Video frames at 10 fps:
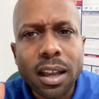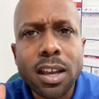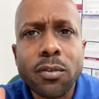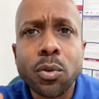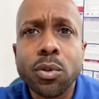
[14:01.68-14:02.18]

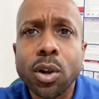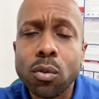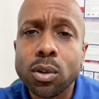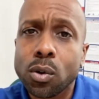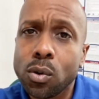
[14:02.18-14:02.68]
if you
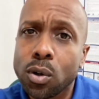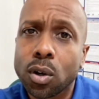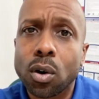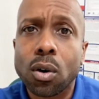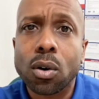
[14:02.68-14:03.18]
don't know who to
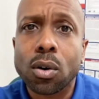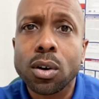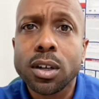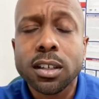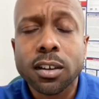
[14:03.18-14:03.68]

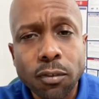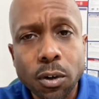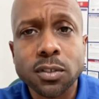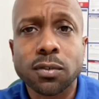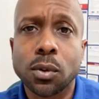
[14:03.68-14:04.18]
call, your
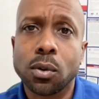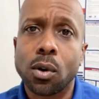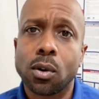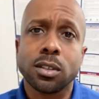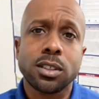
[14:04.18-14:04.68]
first phone call